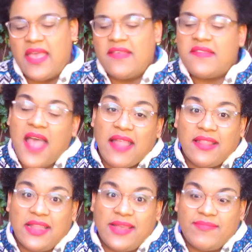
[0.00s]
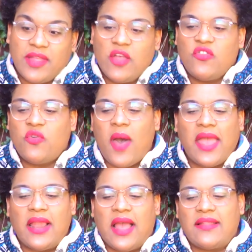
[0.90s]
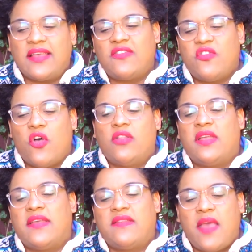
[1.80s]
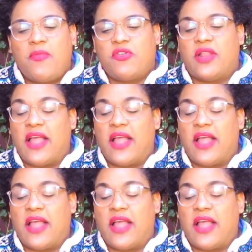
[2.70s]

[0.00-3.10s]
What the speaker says: Sadly, Twilight is not the exception,